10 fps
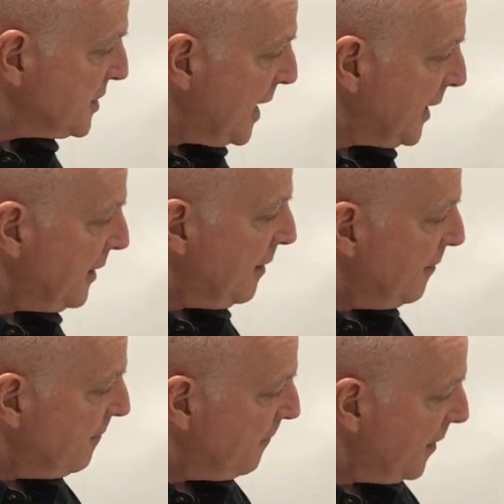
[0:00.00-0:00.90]
second
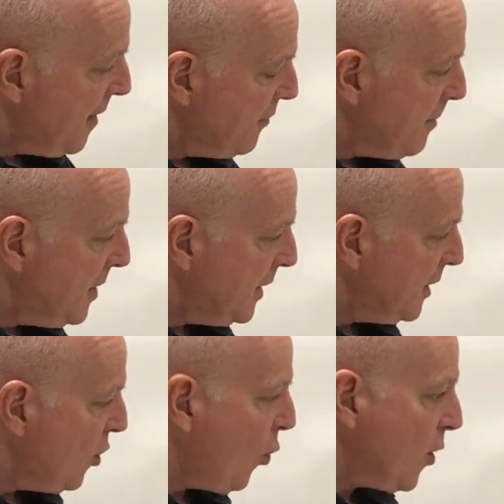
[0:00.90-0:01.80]
for every
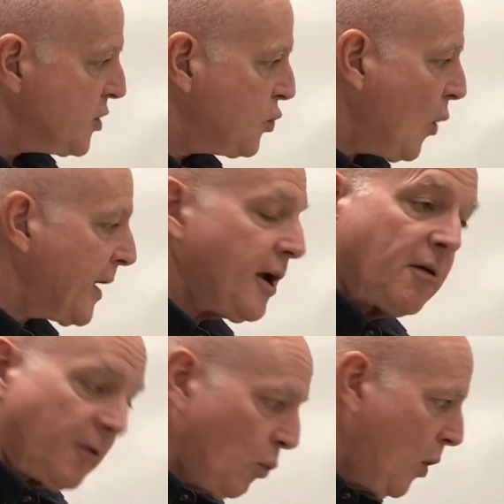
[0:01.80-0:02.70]
minute, or 20 over